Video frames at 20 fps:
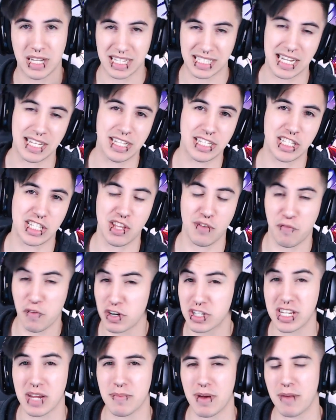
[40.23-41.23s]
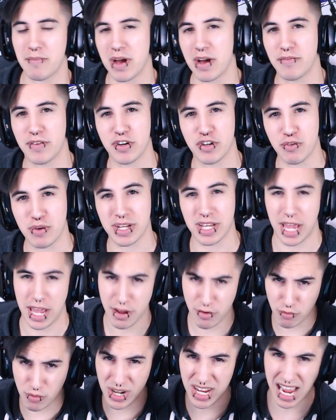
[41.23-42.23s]
I said, this is the first time I'm ever doing
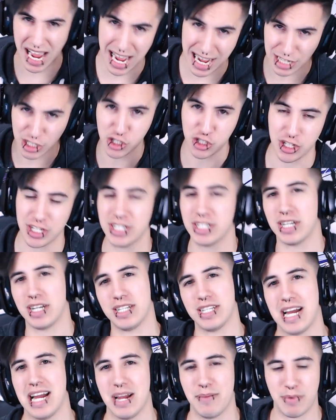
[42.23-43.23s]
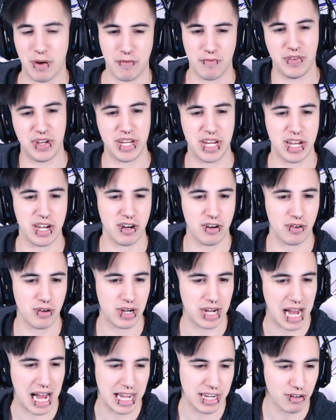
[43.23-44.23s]
a reaction type
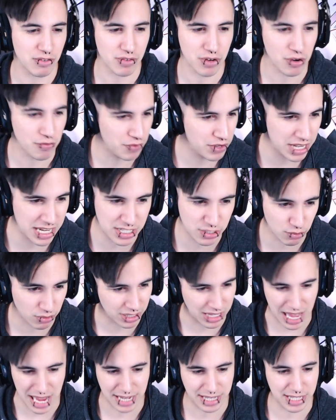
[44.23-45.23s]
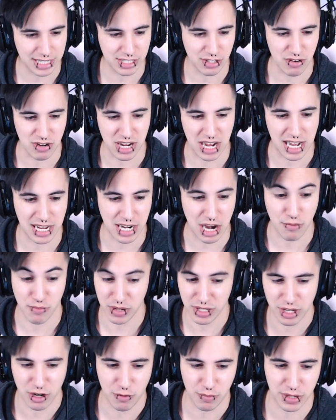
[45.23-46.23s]
video. I don't know if you guys will like this or not. I
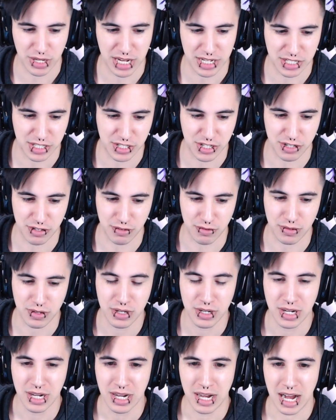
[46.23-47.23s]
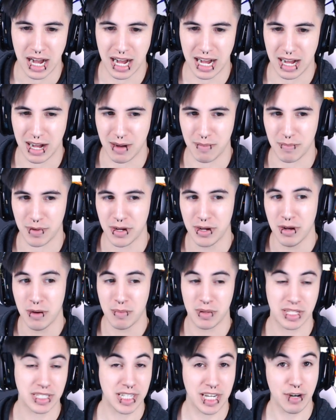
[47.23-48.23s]
really hope you guys do. Um,
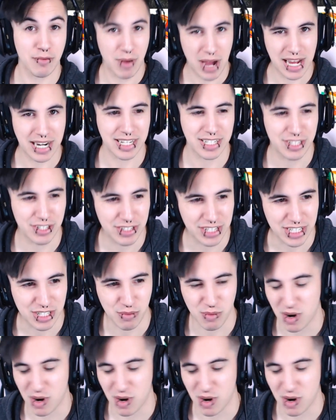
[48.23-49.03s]
let's get right into this.